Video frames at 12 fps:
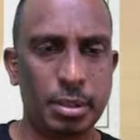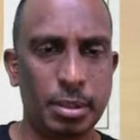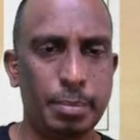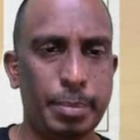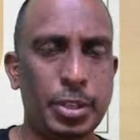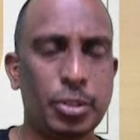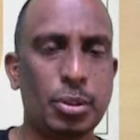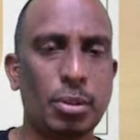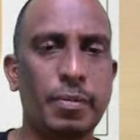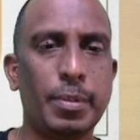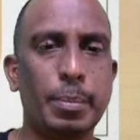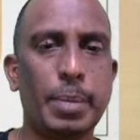picture
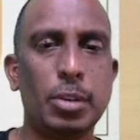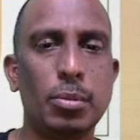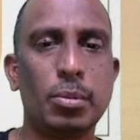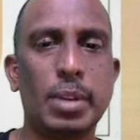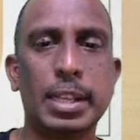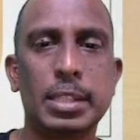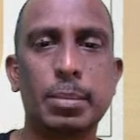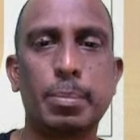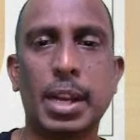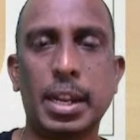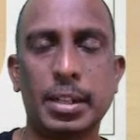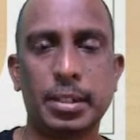of a biogas
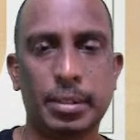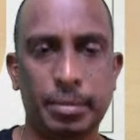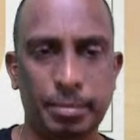plant.